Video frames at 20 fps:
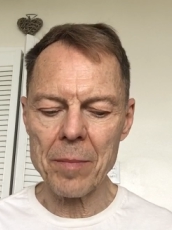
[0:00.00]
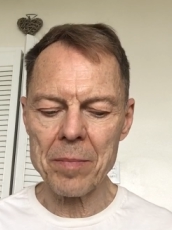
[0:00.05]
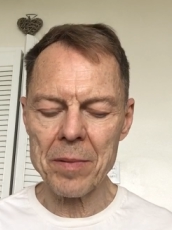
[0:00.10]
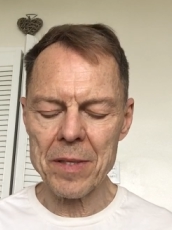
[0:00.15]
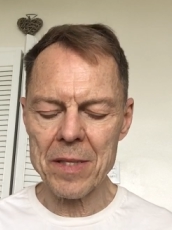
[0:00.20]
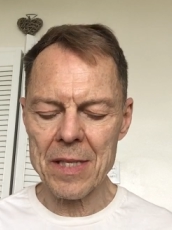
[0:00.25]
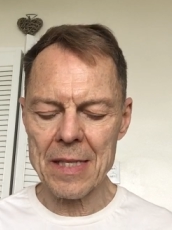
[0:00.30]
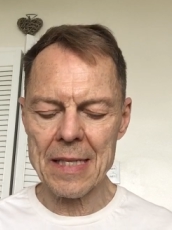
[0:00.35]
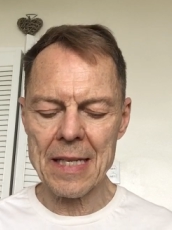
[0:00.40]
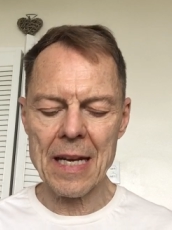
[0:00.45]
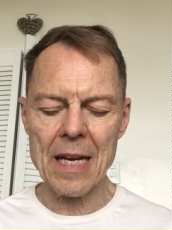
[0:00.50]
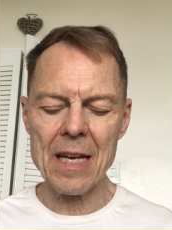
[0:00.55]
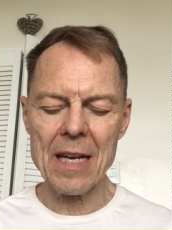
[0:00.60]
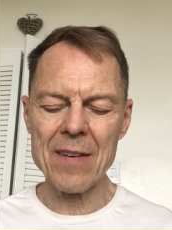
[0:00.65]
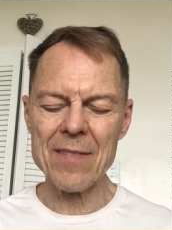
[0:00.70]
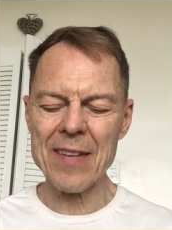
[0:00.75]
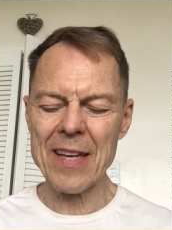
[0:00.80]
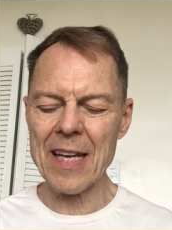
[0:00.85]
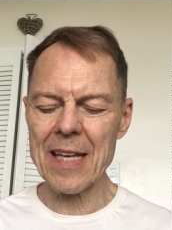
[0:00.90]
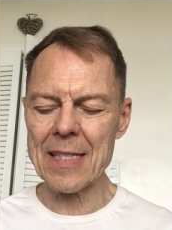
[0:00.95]
but just kind of,
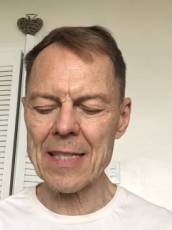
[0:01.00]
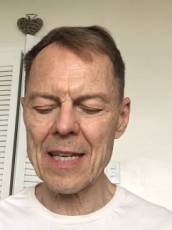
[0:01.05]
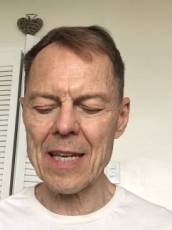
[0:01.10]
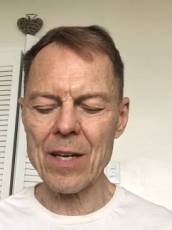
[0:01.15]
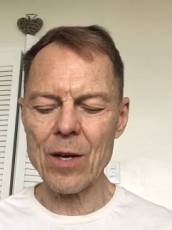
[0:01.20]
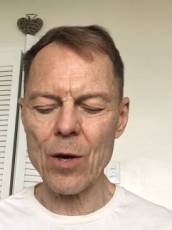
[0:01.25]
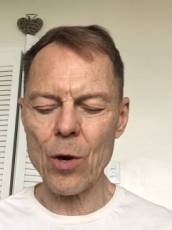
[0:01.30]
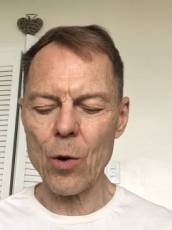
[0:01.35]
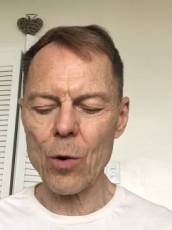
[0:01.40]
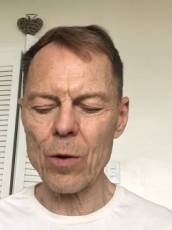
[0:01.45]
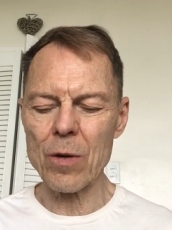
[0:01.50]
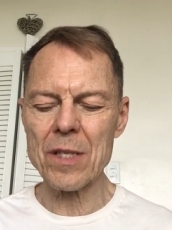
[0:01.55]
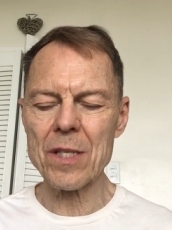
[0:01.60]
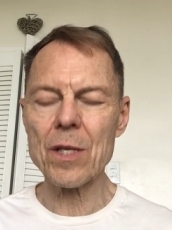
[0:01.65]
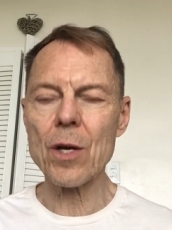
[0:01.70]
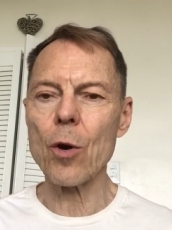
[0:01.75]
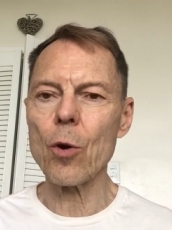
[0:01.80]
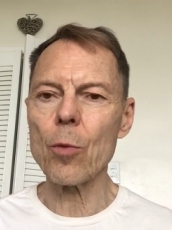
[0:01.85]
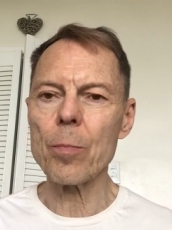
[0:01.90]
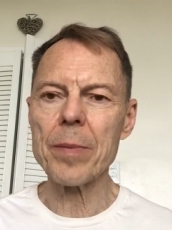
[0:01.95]
like I said,
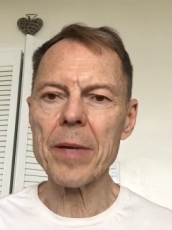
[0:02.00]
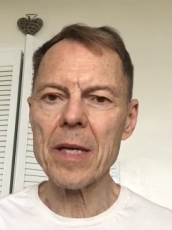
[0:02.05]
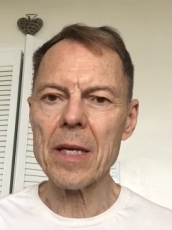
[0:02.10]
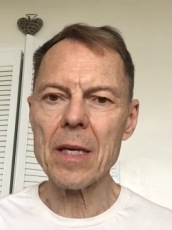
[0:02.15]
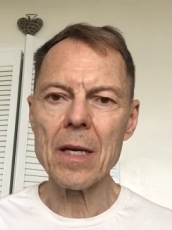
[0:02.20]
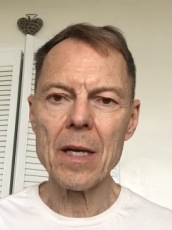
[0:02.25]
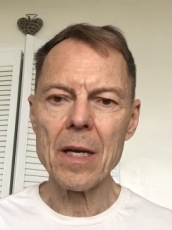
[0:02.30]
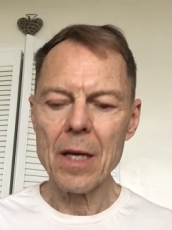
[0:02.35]
horoscopy